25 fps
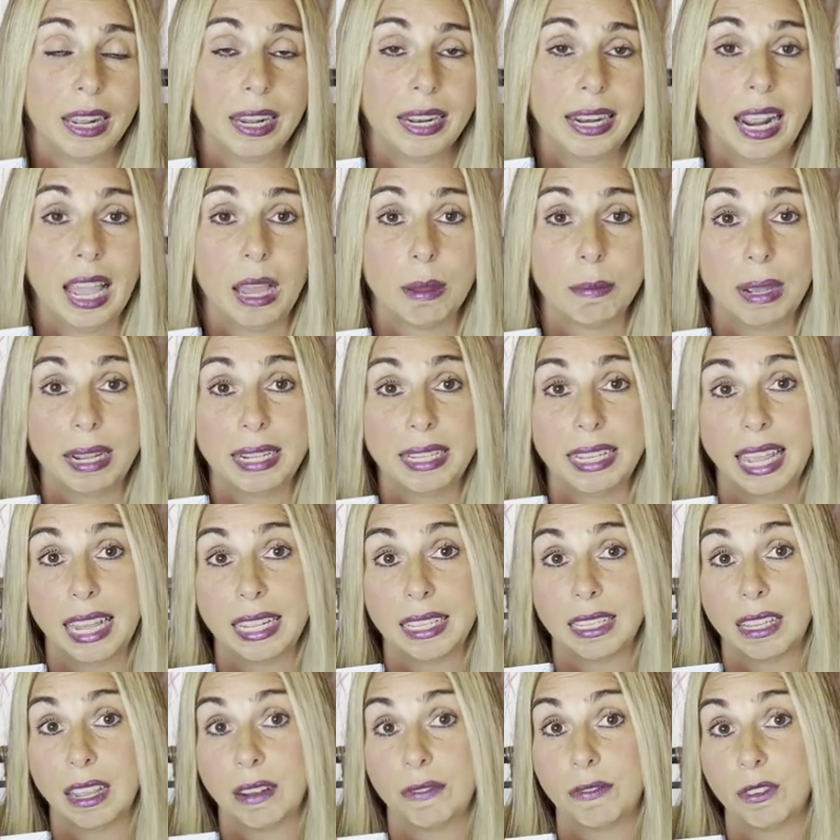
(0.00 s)
Now, my
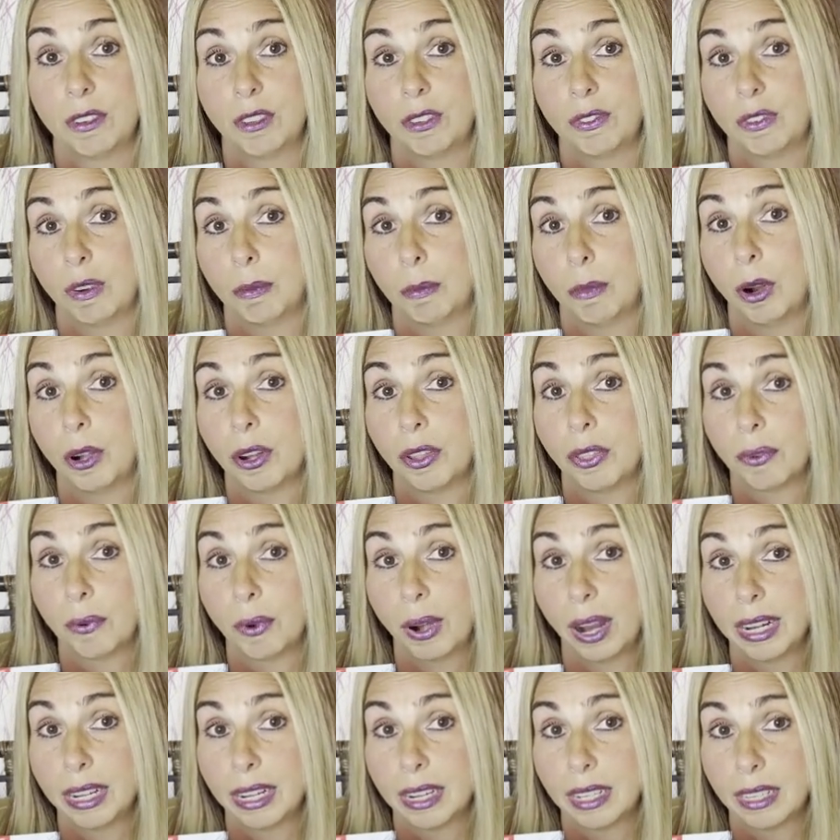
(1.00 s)
dad suffers from
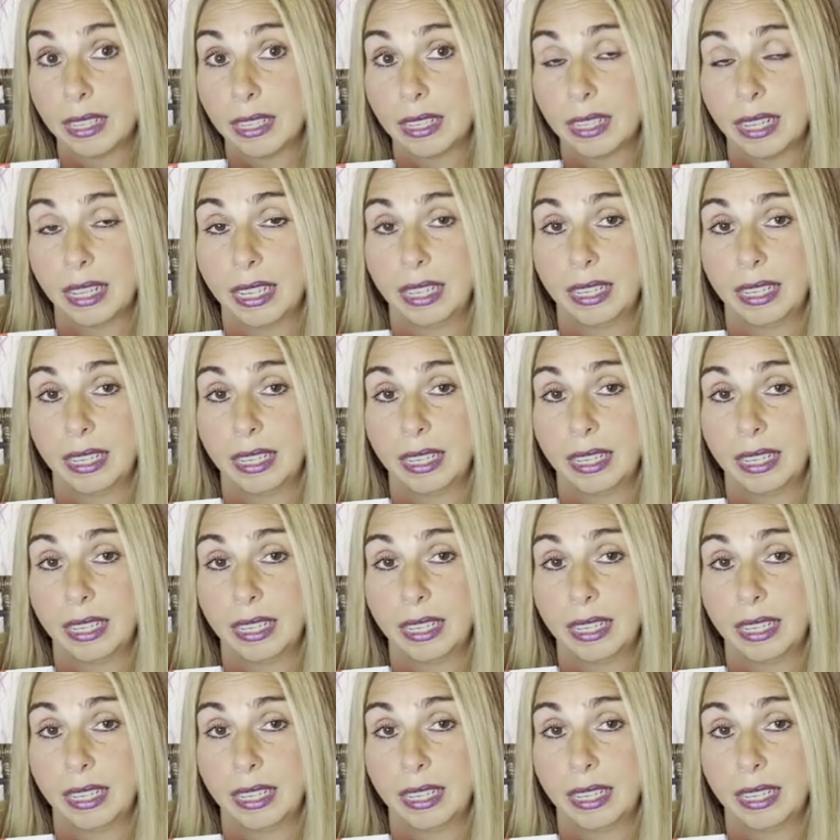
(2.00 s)
arthritis.